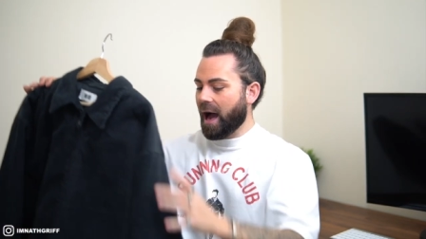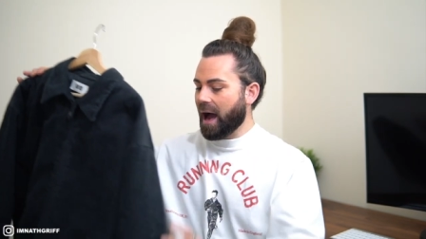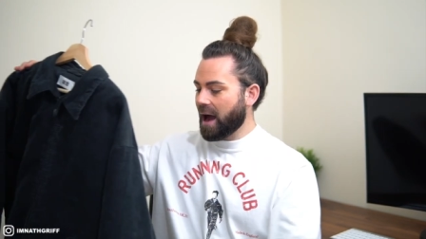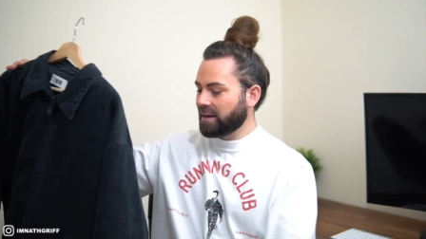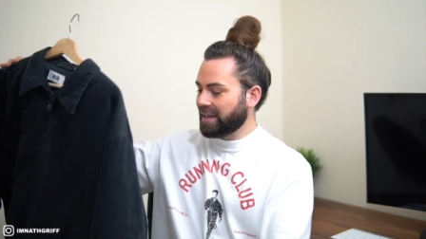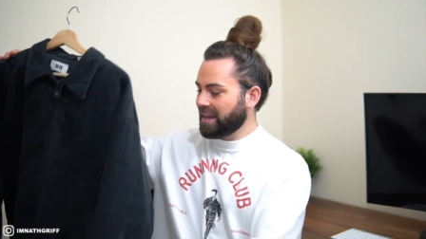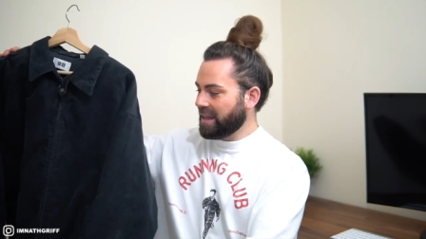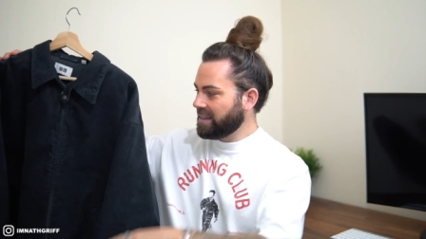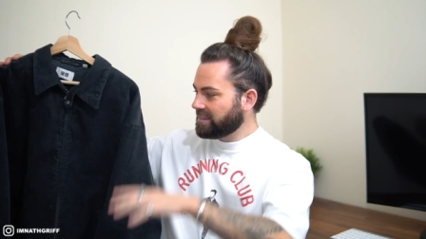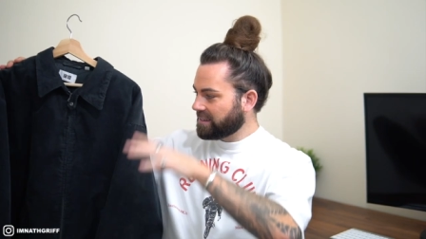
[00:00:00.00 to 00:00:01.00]
And it
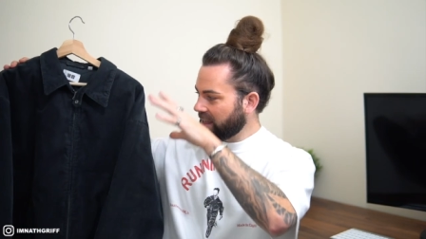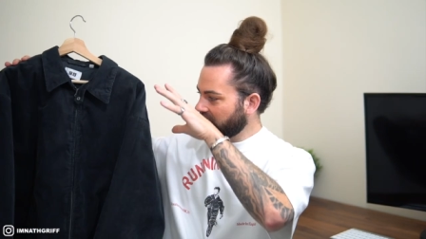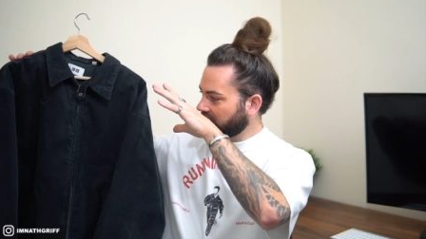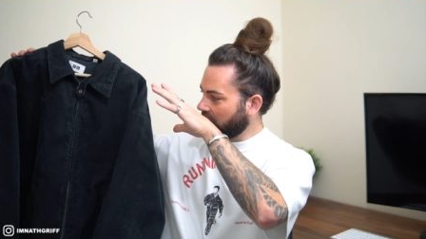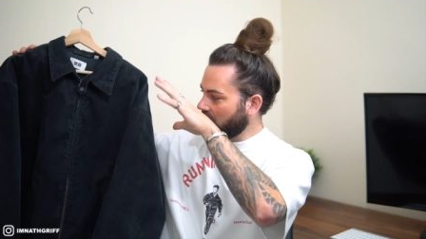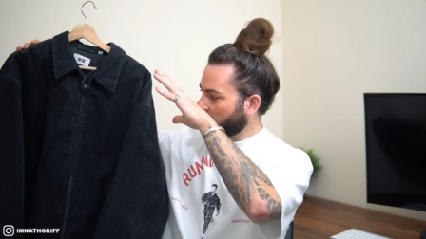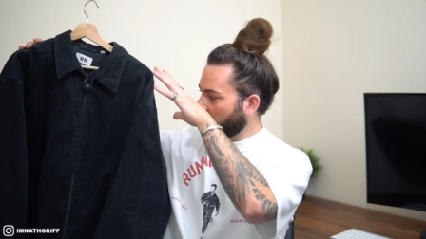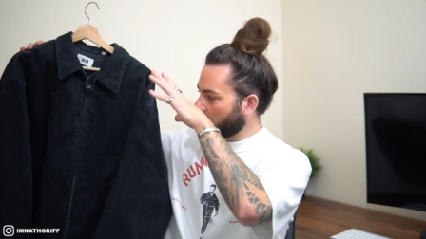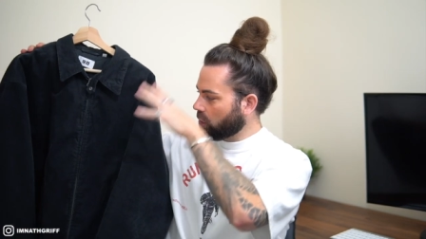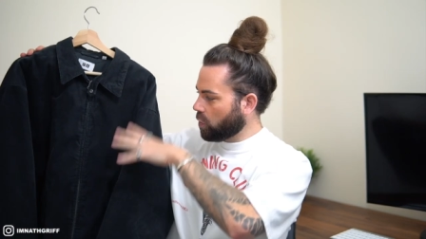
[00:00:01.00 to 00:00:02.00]
is this kind of
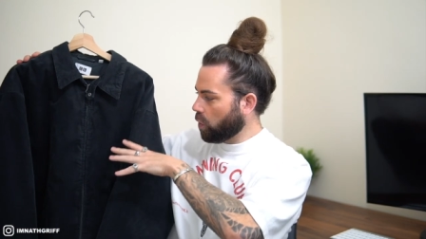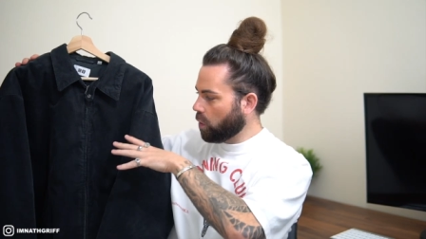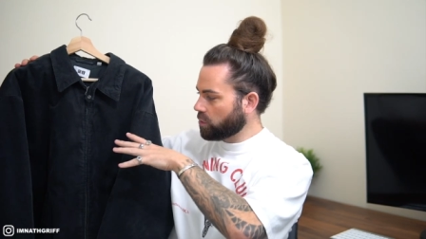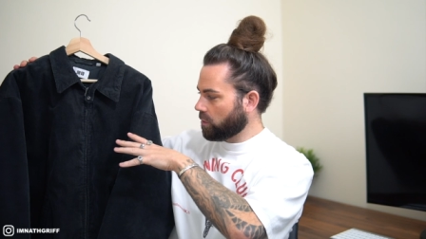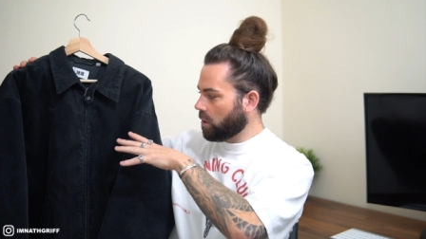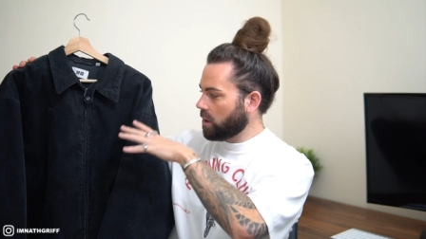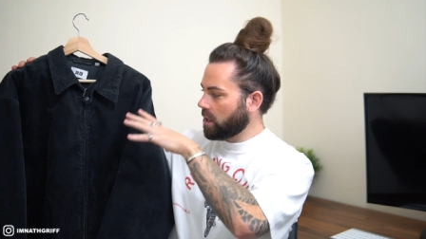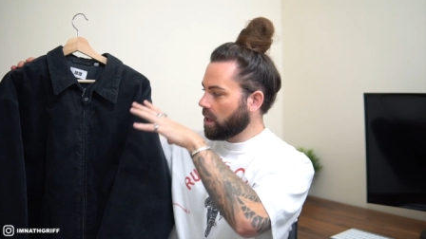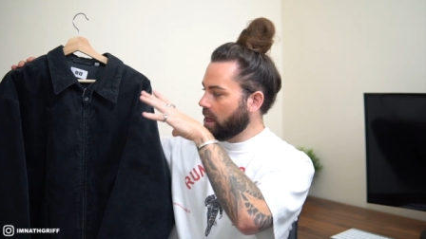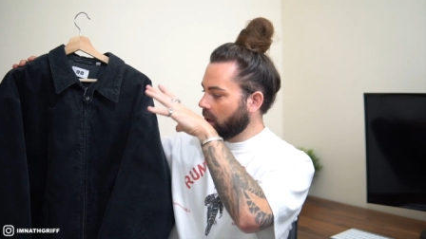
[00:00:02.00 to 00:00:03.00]
like
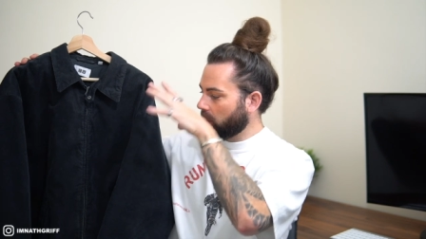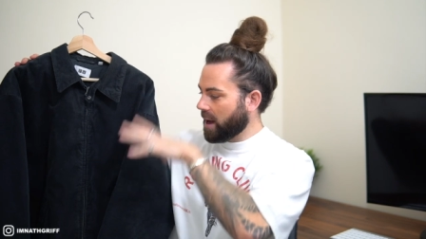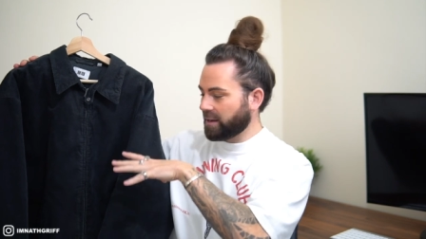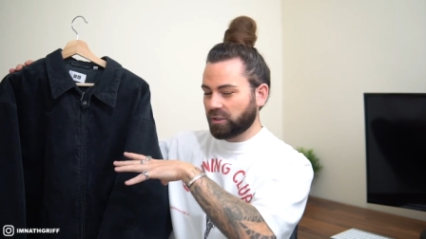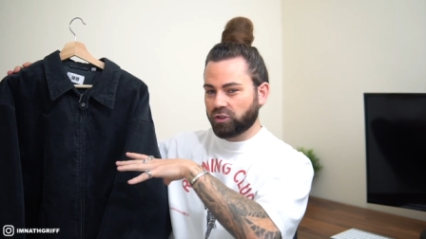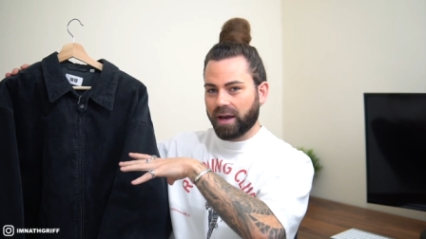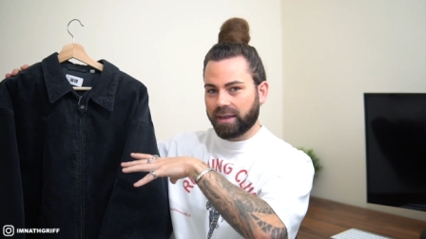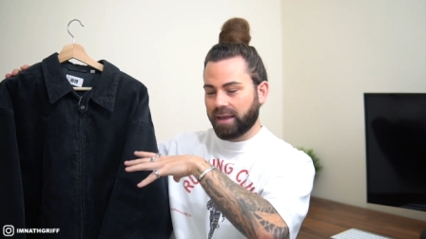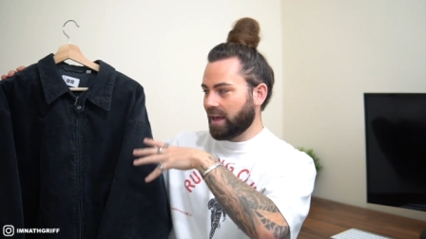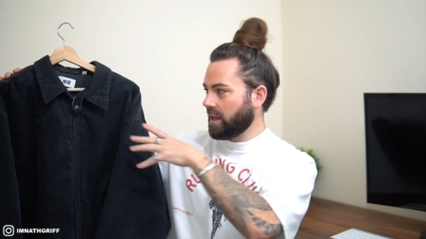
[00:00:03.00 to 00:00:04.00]
corduroy padded
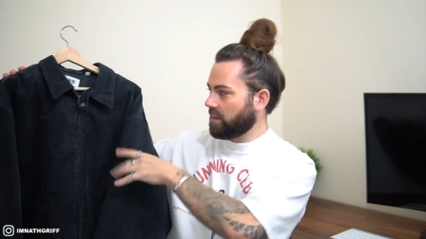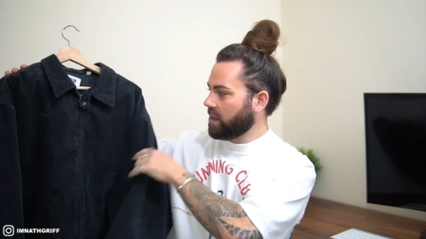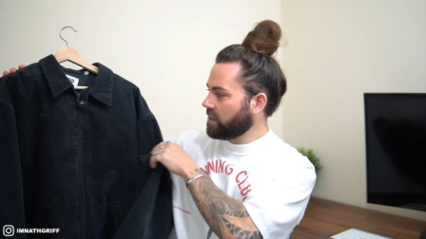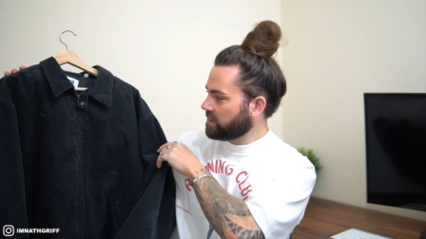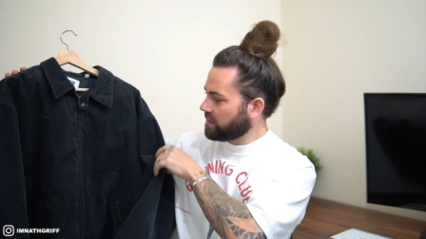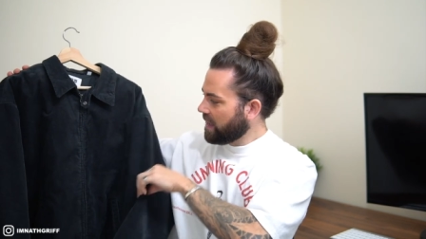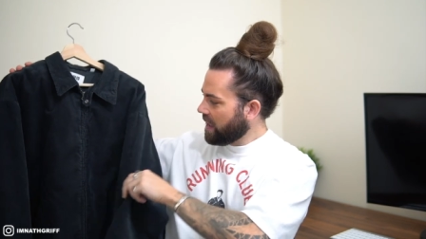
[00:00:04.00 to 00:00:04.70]
jacket in this,